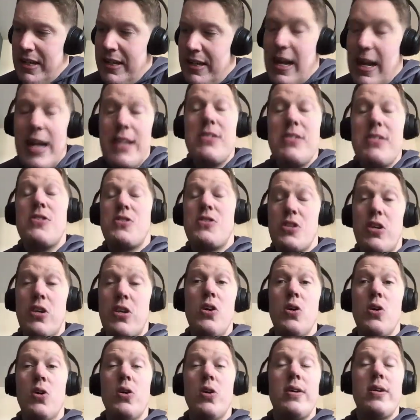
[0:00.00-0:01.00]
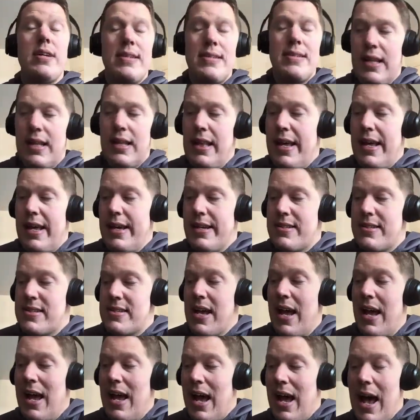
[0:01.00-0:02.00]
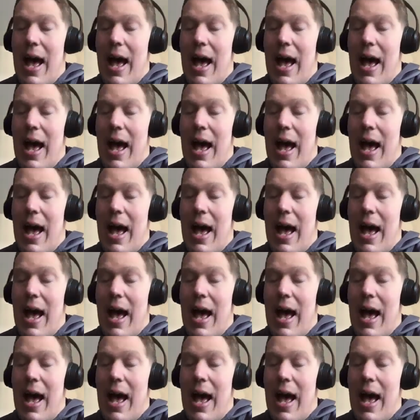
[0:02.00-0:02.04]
United secured De Ligt